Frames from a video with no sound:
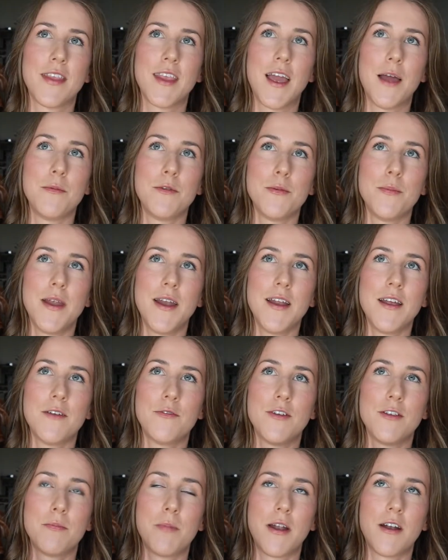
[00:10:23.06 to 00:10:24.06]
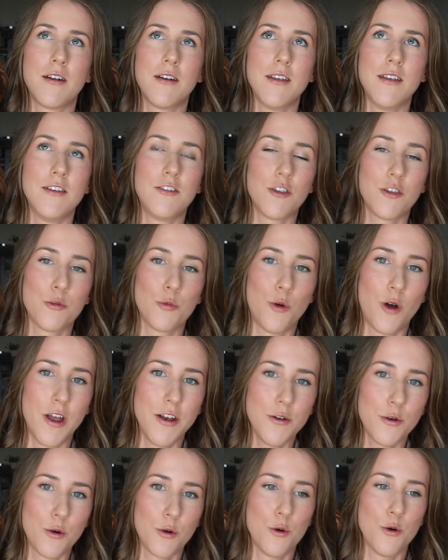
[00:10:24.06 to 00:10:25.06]
I'm debating if it's better to eat just
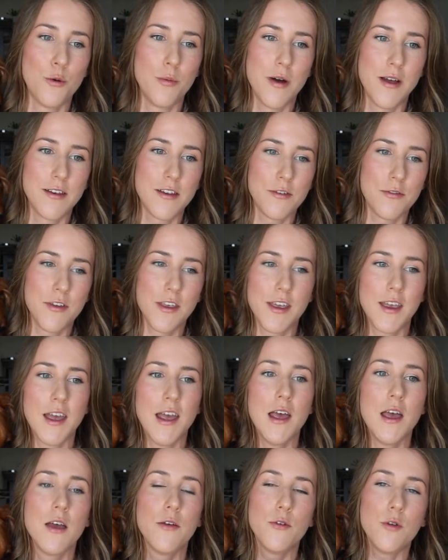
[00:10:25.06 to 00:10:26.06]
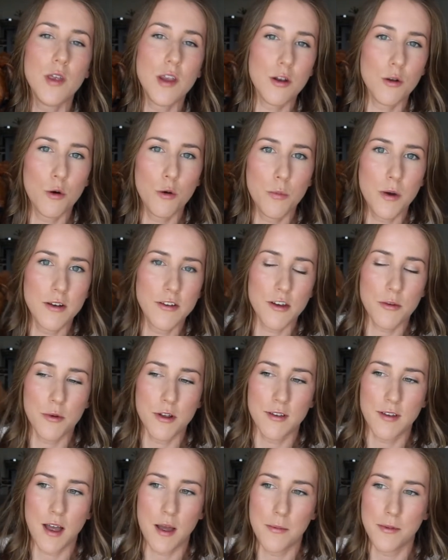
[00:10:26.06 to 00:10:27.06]
one or a whole bunch. I feel like if you eat a whole bunch at
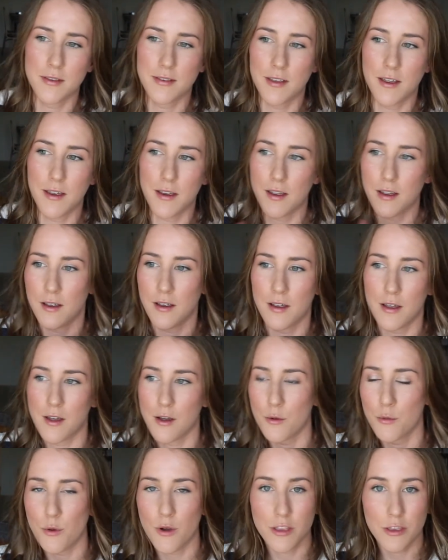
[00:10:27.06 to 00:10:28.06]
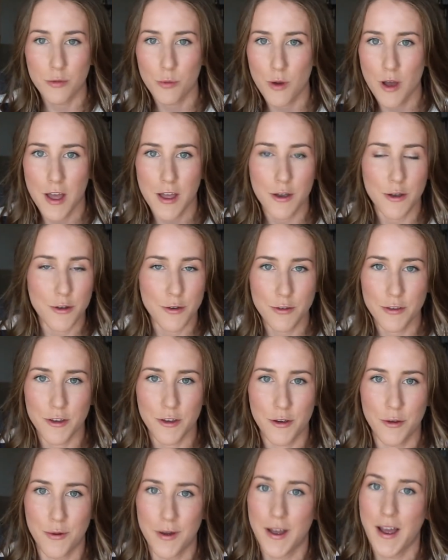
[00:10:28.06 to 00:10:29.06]
one time, it's like, what's what, who's
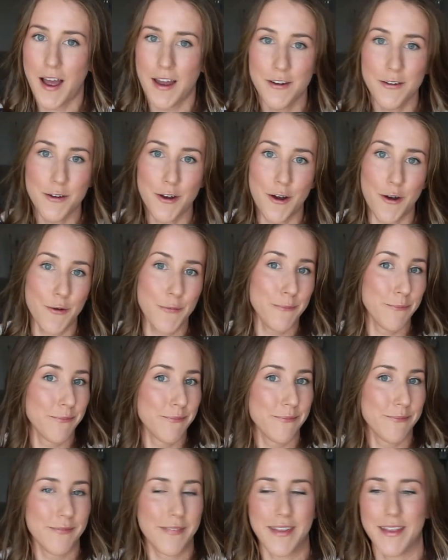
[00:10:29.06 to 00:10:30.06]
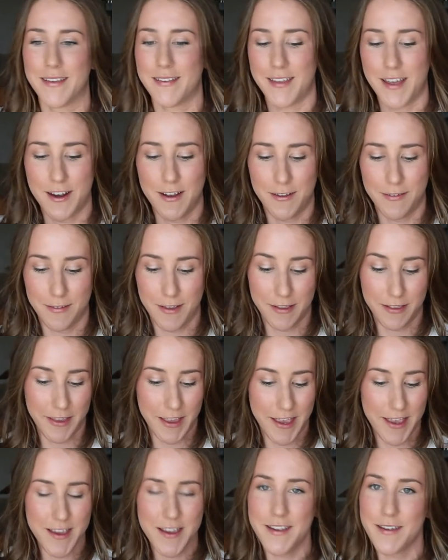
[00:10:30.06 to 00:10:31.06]
who, I don't know. Is that a, a
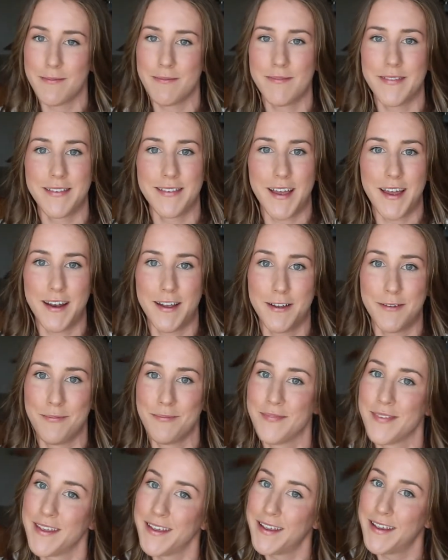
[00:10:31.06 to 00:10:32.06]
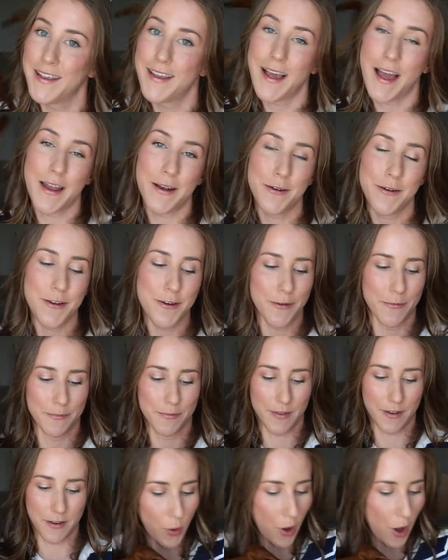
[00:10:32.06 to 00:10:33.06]
lake? Is that a, I don't know.
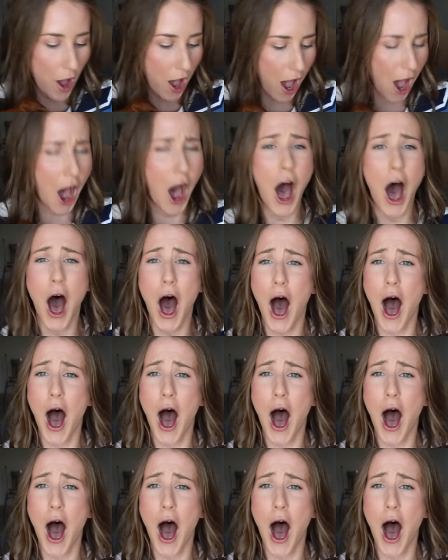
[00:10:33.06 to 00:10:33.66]
If you have,